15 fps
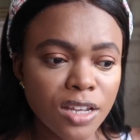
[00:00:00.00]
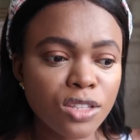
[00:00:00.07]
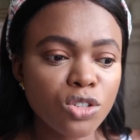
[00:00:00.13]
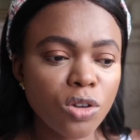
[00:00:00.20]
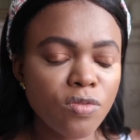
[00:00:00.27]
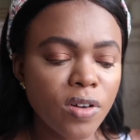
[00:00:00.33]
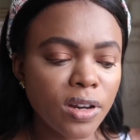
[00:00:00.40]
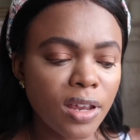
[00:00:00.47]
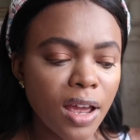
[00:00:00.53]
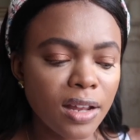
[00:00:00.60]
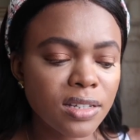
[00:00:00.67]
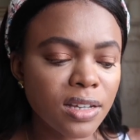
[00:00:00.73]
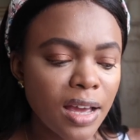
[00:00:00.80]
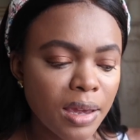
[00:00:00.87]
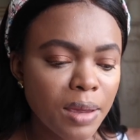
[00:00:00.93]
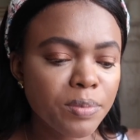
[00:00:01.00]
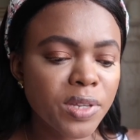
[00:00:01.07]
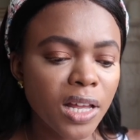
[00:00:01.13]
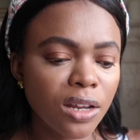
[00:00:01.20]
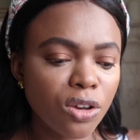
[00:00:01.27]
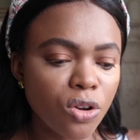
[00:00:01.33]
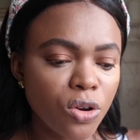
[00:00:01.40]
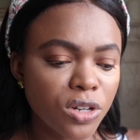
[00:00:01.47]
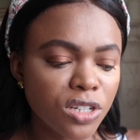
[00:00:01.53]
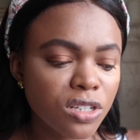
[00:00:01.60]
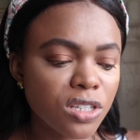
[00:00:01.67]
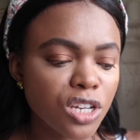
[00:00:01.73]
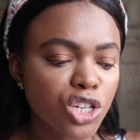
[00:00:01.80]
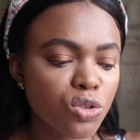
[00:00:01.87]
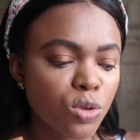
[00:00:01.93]
It's so funny, I keep telling her, she
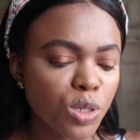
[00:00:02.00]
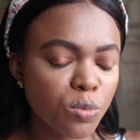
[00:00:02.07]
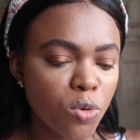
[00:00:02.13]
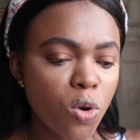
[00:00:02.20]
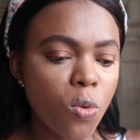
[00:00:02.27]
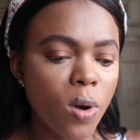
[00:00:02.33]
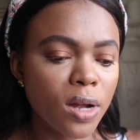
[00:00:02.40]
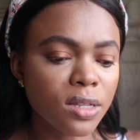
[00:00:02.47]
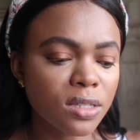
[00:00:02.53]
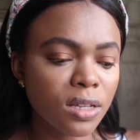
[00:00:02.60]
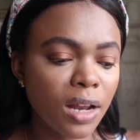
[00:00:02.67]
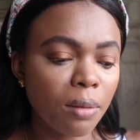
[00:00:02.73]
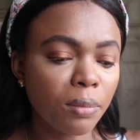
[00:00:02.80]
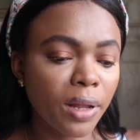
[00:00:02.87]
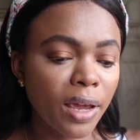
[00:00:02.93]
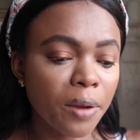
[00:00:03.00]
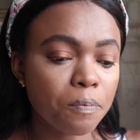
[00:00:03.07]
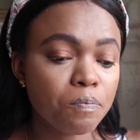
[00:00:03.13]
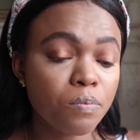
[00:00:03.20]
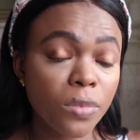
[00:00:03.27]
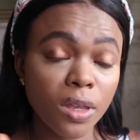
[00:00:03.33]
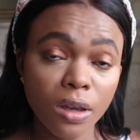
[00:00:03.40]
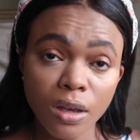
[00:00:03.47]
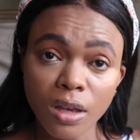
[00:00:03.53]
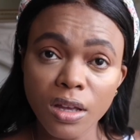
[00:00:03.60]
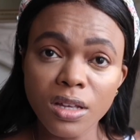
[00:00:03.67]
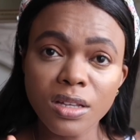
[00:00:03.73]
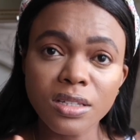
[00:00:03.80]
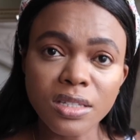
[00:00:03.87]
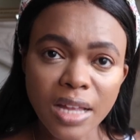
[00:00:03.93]
said she was broke once, and I'm like,
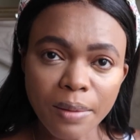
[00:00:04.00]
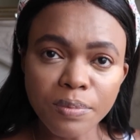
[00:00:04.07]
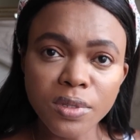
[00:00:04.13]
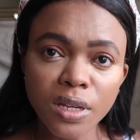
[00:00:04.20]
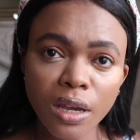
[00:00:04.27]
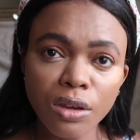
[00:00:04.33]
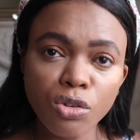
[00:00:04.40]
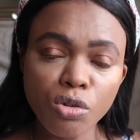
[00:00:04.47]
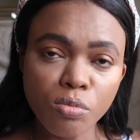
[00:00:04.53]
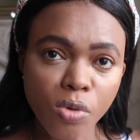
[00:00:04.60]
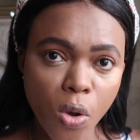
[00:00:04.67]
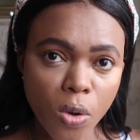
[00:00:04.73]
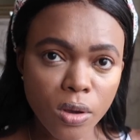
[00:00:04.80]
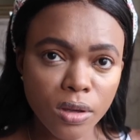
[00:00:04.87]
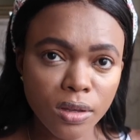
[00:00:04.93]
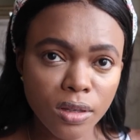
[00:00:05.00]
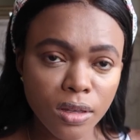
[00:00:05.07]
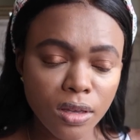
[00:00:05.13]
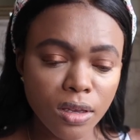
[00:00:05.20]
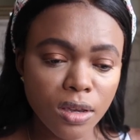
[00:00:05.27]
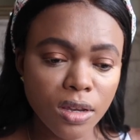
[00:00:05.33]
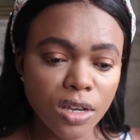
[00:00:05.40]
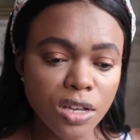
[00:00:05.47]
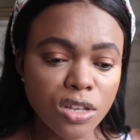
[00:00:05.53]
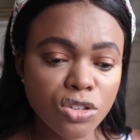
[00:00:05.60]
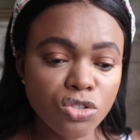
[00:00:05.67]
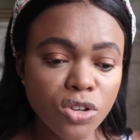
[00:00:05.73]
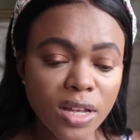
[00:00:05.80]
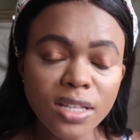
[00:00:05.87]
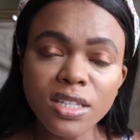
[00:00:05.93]
stop saying you're broke.
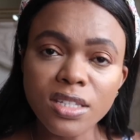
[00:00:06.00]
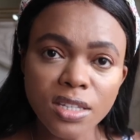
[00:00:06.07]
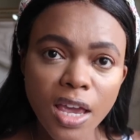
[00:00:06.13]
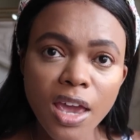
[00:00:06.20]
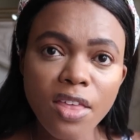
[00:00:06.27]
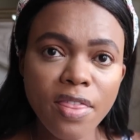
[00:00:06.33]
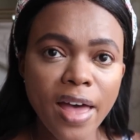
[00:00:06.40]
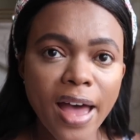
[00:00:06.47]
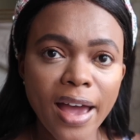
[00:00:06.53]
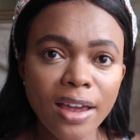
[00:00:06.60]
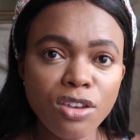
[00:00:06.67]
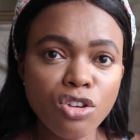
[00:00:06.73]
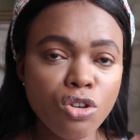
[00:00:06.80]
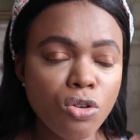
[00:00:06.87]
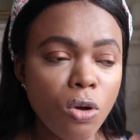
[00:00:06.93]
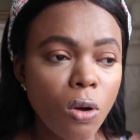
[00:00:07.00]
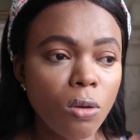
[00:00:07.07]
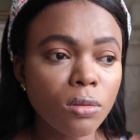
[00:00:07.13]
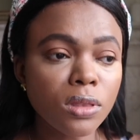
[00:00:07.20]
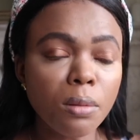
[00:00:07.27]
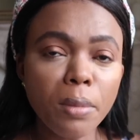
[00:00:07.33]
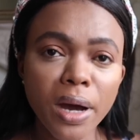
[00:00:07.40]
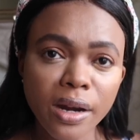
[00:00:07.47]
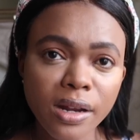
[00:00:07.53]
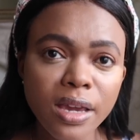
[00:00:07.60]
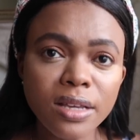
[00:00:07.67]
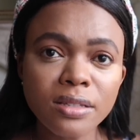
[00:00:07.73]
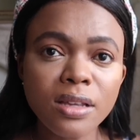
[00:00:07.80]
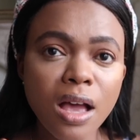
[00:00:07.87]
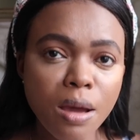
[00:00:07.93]
Just say that, you know, the money
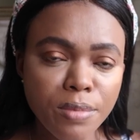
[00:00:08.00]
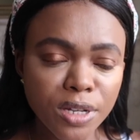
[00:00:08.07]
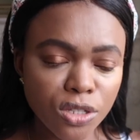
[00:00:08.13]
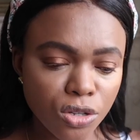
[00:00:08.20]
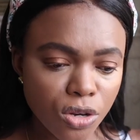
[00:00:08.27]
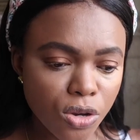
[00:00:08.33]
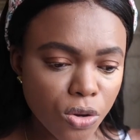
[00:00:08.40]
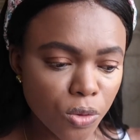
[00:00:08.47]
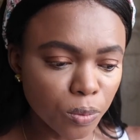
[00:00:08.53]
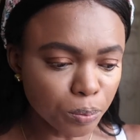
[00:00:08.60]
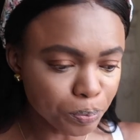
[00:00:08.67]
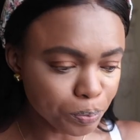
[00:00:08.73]
is coming to you.